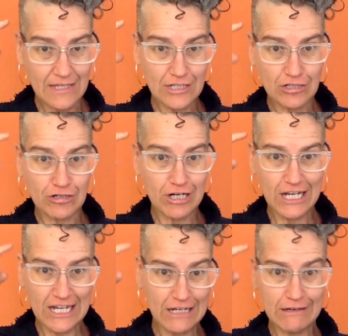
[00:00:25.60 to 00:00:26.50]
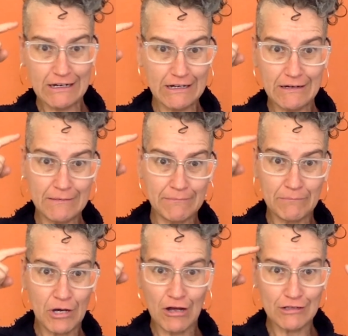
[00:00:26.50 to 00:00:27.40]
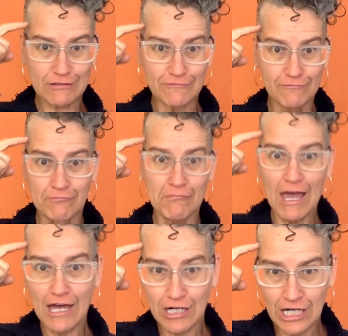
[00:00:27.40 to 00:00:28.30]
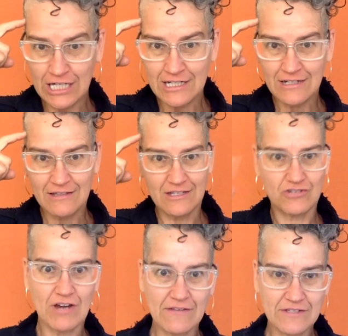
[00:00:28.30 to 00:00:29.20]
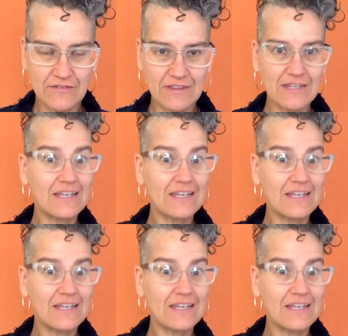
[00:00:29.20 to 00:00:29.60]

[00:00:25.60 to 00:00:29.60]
little gray ball of matter that drives everything?